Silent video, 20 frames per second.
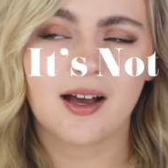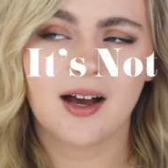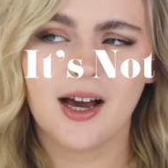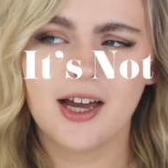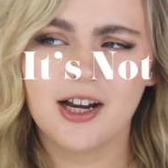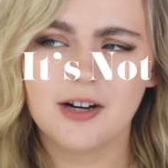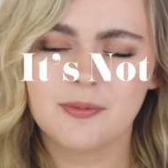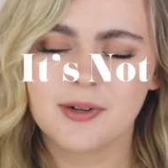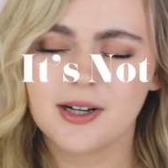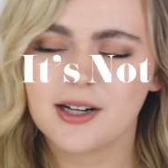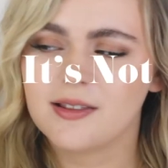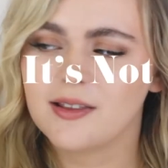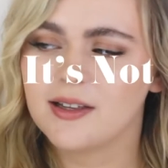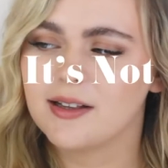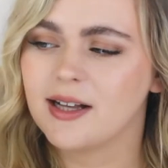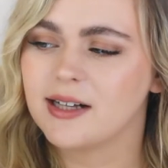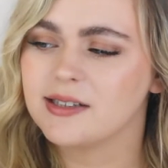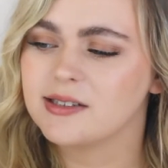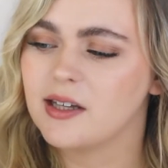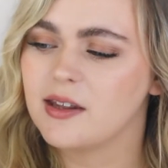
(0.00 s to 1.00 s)
I don't really think
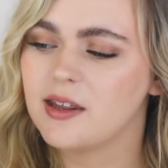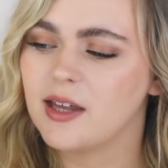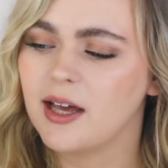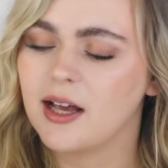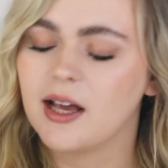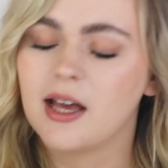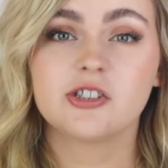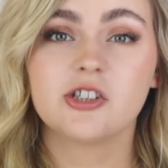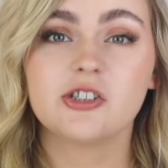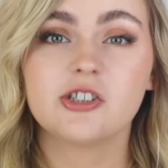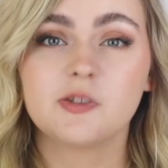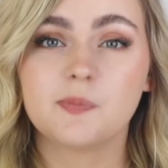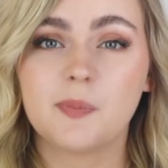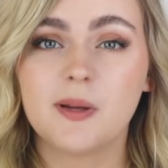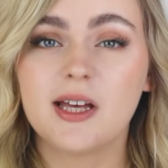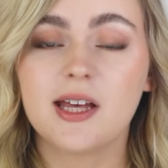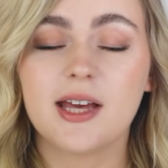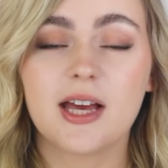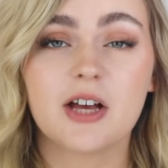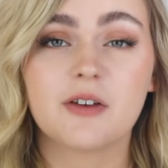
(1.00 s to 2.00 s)
that's a thing. So
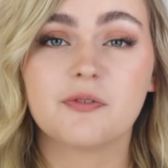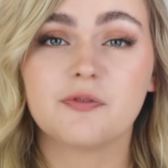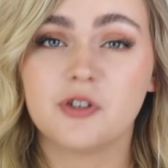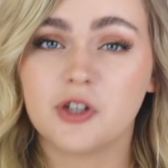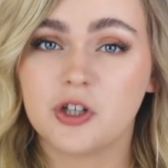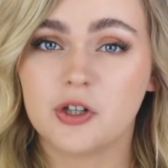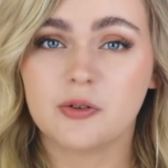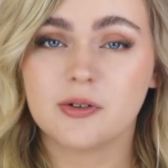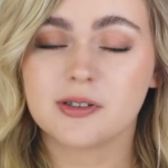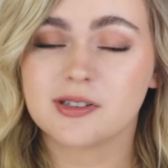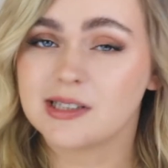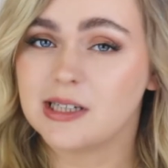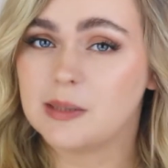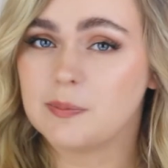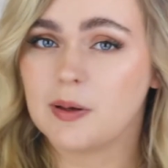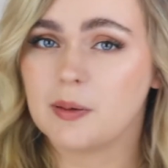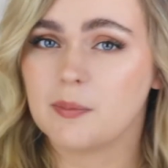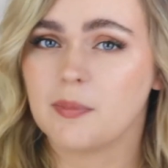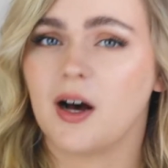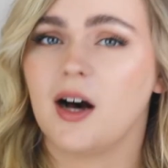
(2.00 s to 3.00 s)
speaking of new
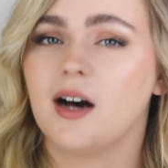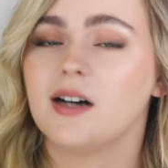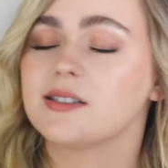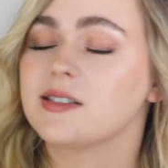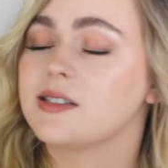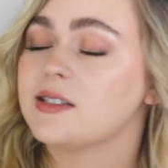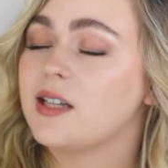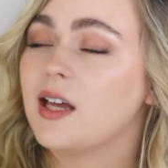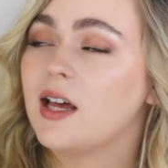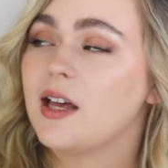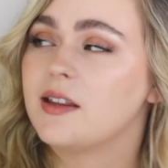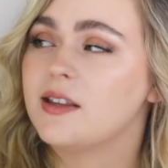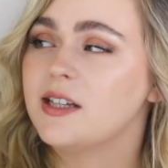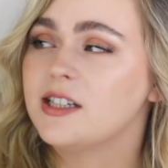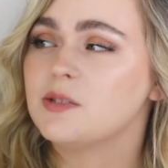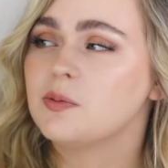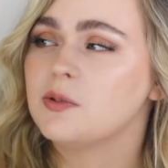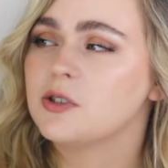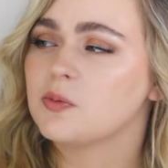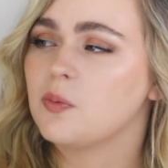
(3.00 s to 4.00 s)
sleeping masks,
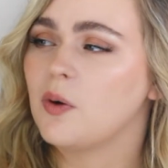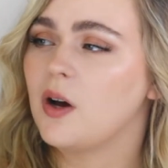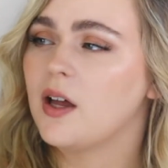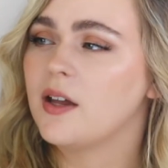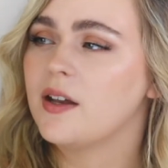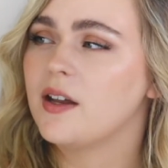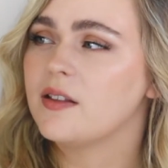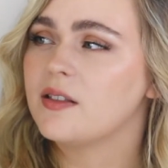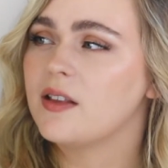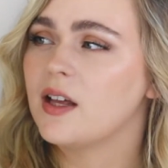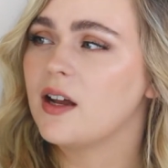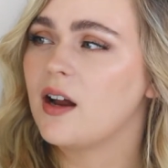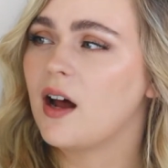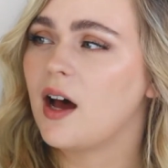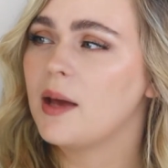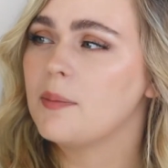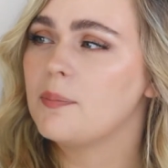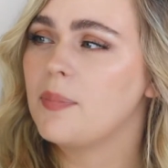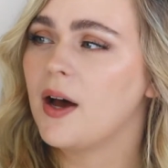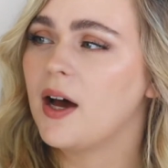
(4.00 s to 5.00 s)
this was one that
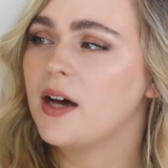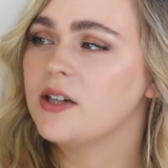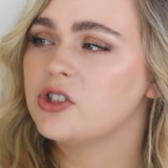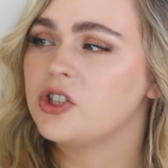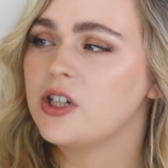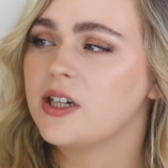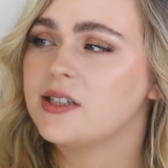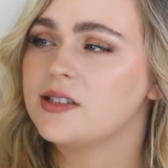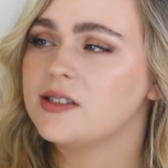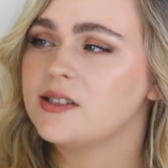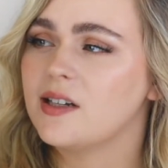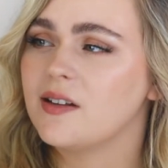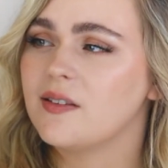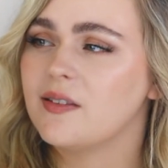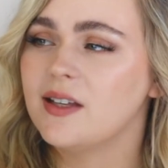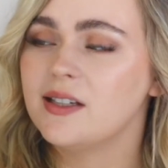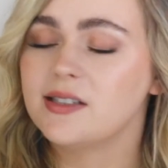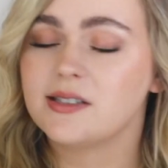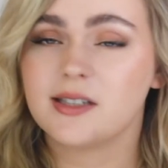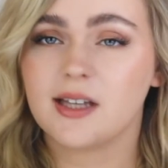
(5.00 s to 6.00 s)
I purchased
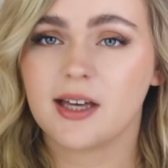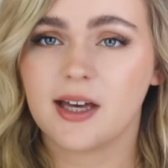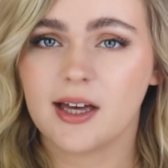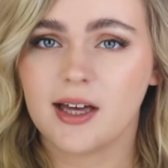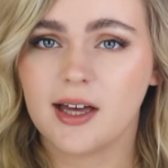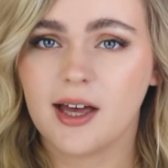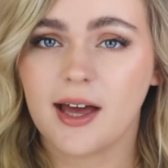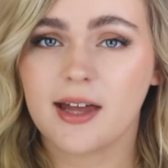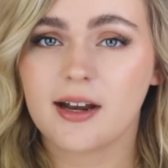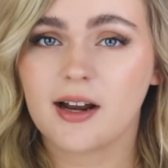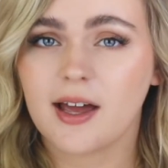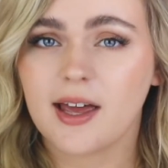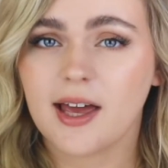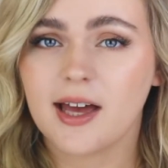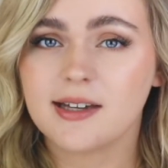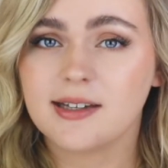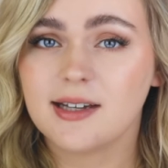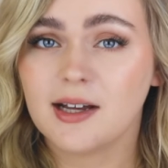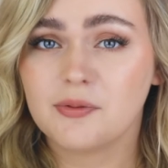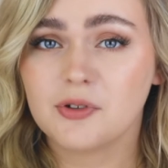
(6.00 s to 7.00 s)
this year and I
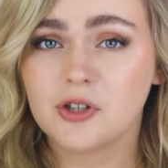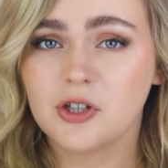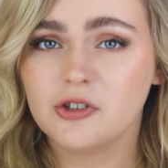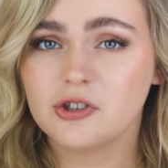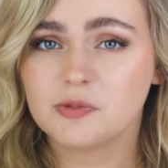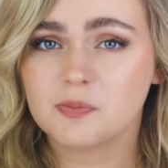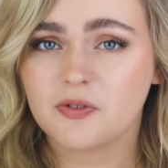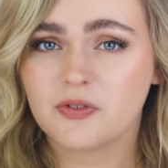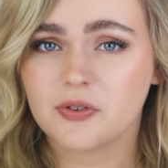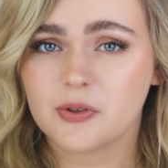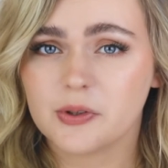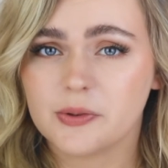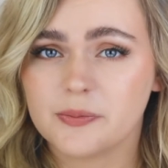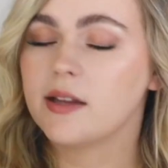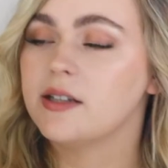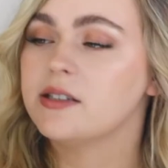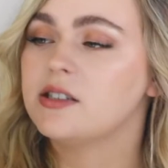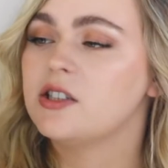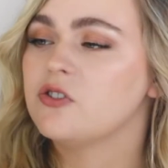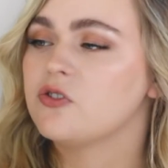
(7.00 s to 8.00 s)
had never used before.
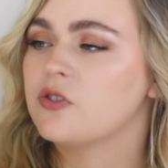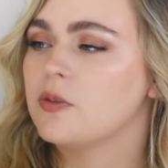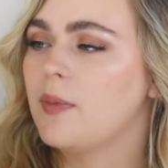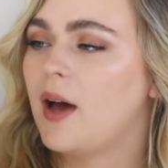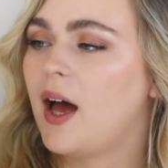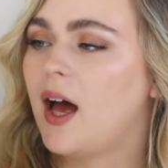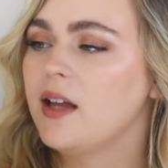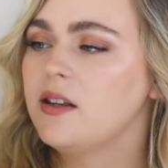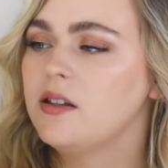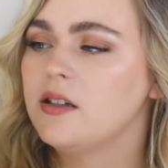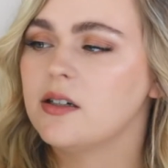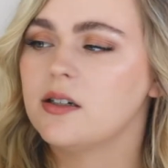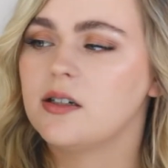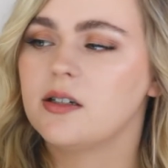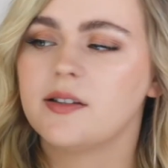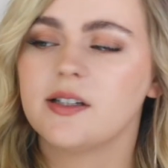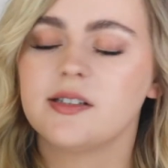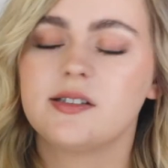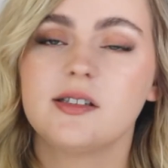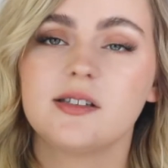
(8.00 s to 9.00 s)
This is from
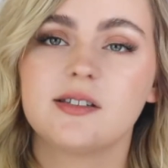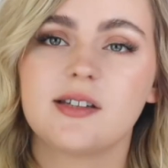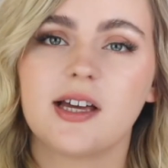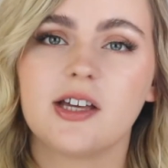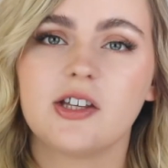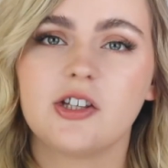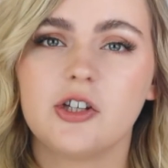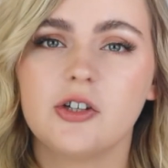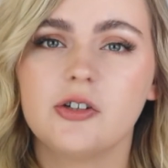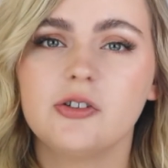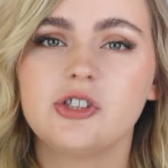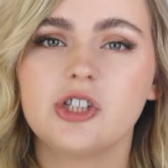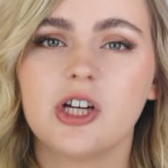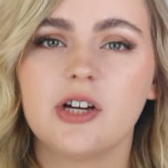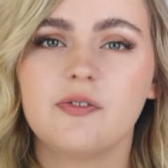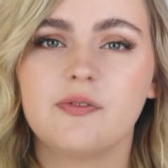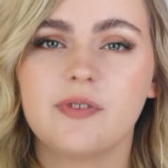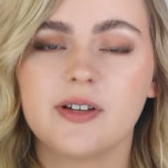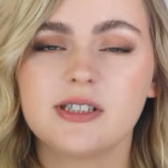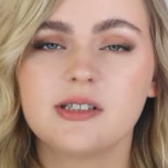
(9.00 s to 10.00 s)
Hanyul. This is their
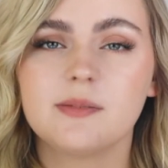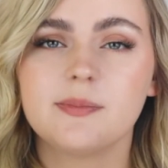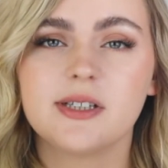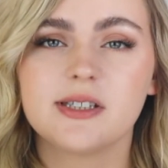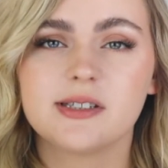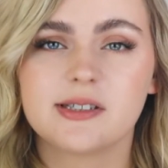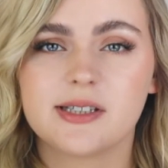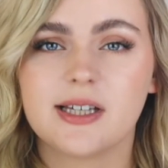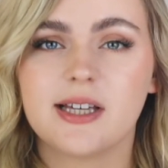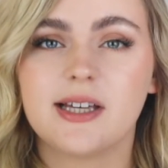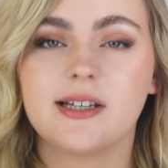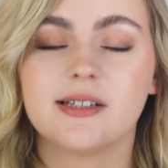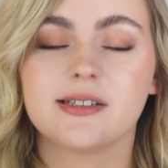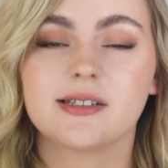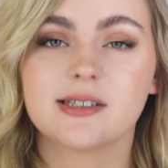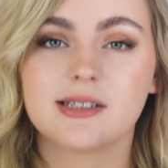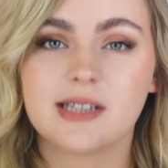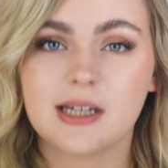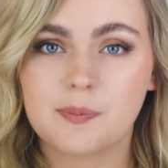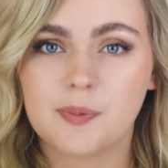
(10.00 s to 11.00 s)
Yuja Vitamin C
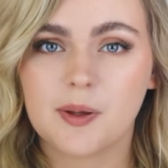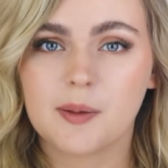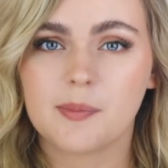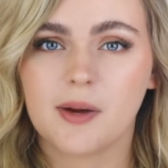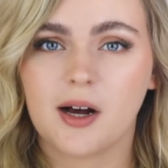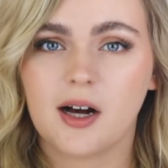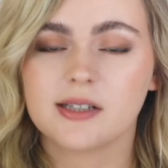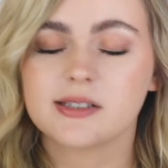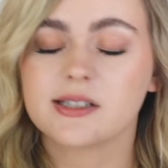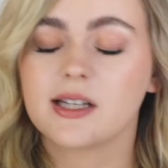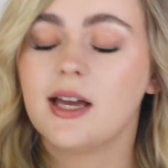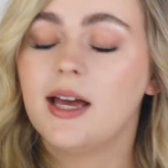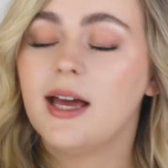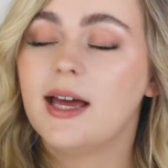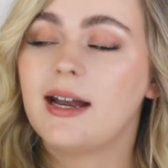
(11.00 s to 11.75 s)
Sleeping Mask.